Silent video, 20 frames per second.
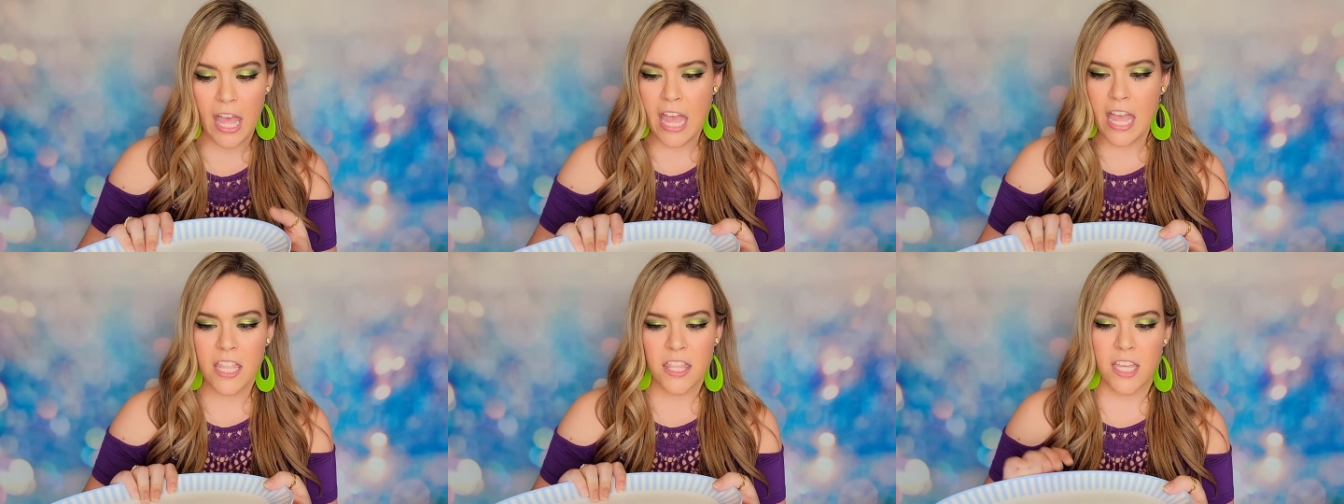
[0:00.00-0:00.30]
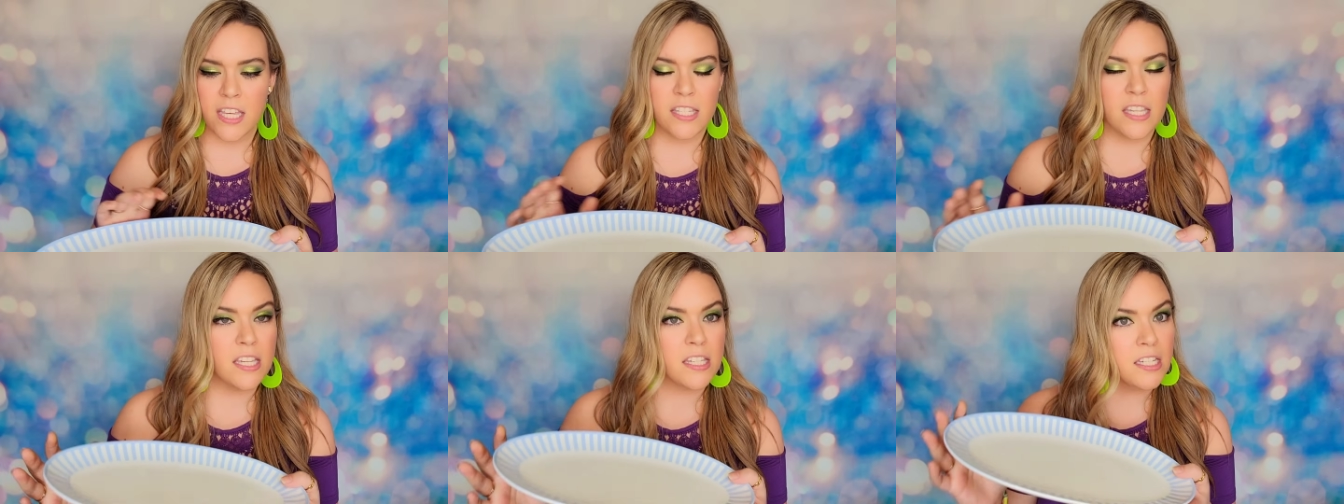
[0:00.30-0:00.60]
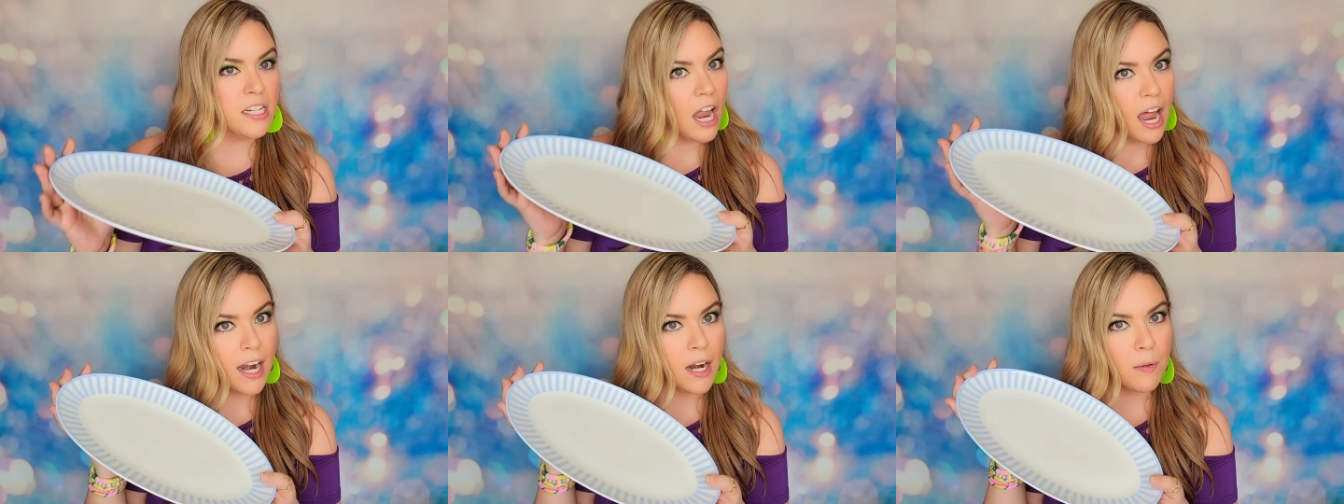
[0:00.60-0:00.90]
This is
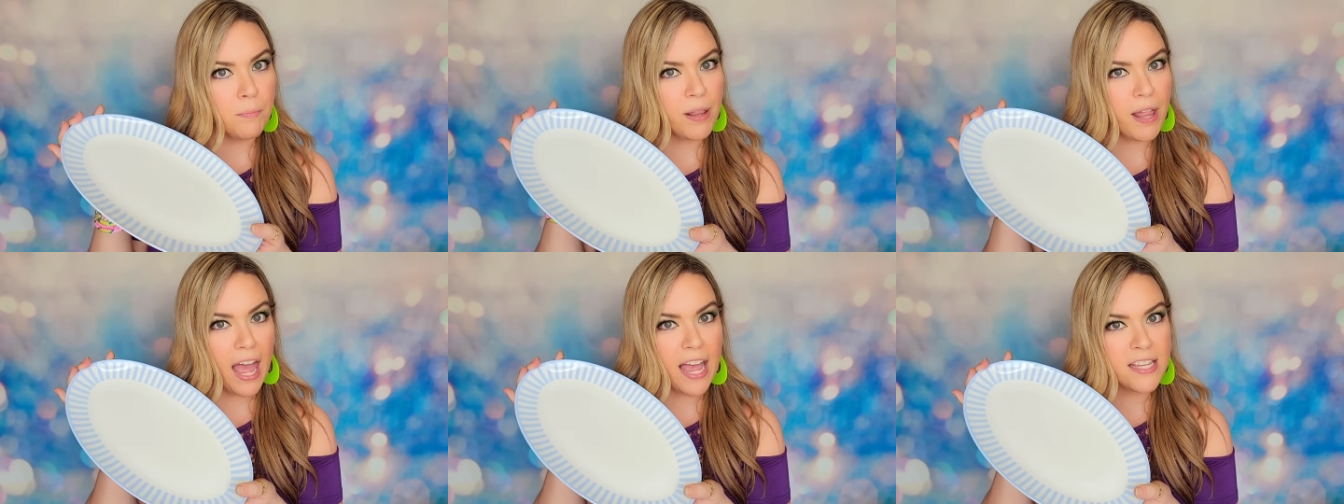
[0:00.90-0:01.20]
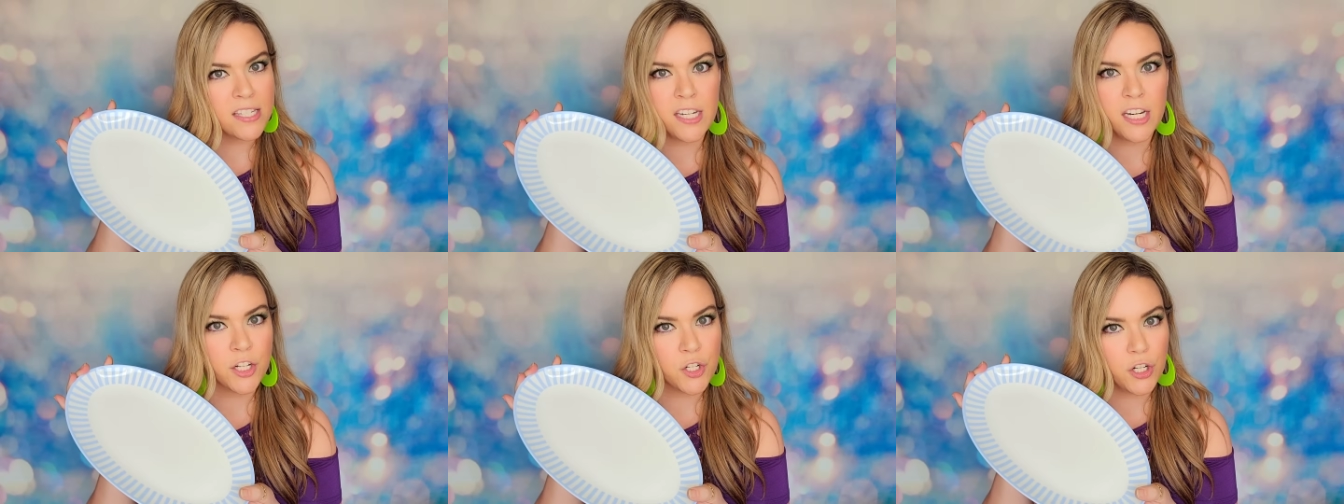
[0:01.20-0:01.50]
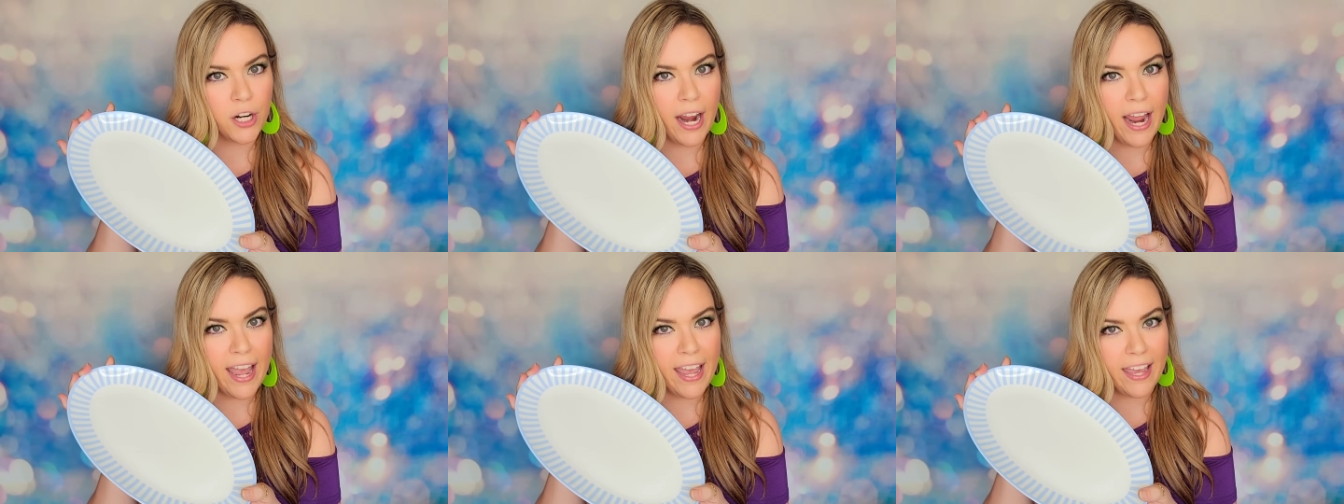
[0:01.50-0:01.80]
not a plastic
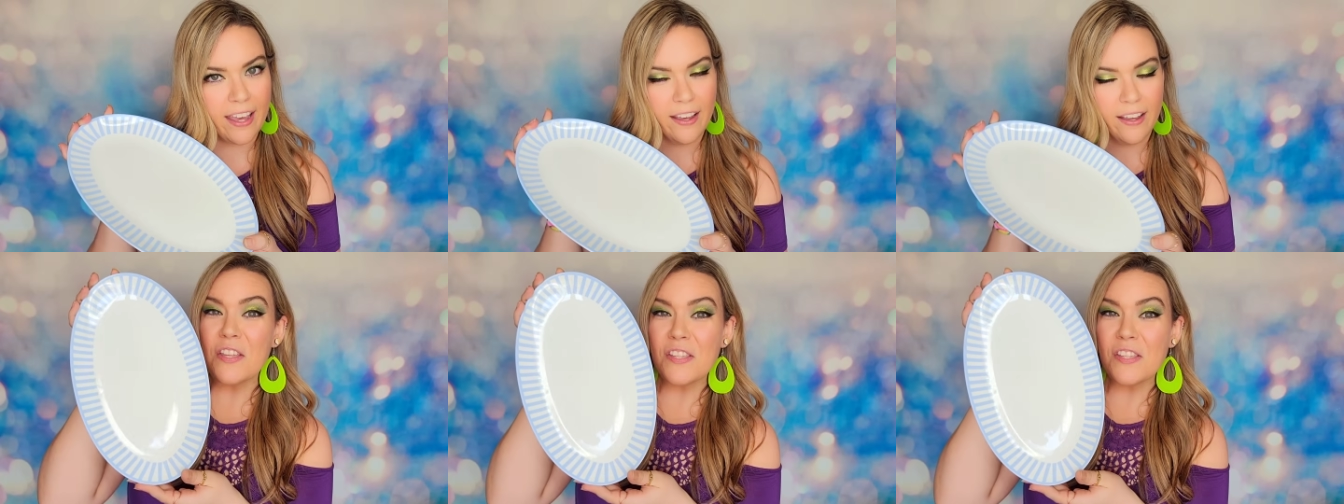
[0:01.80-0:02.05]
tray.